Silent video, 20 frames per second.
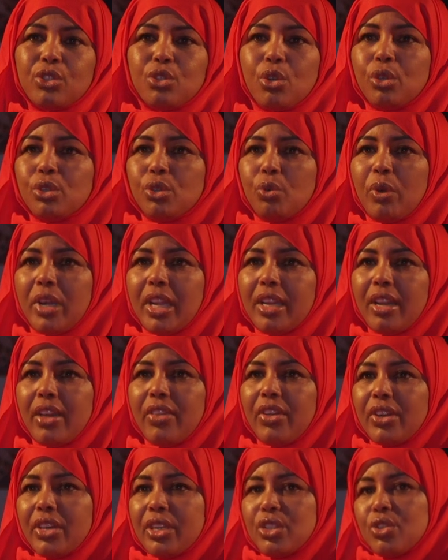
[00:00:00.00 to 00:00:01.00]
and talk to one
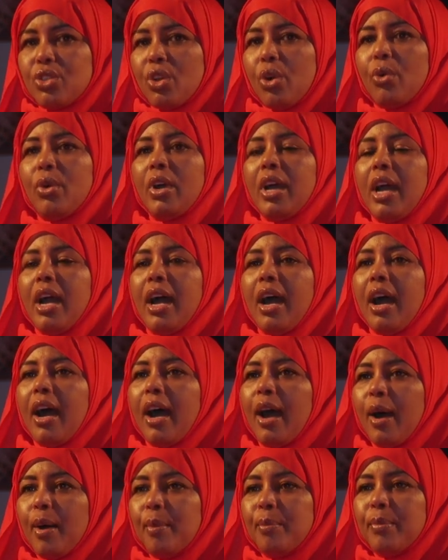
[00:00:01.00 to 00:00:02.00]
another. And so,
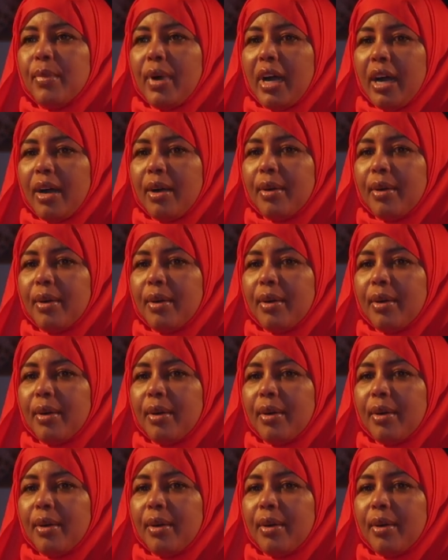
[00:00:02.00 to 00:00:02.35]
and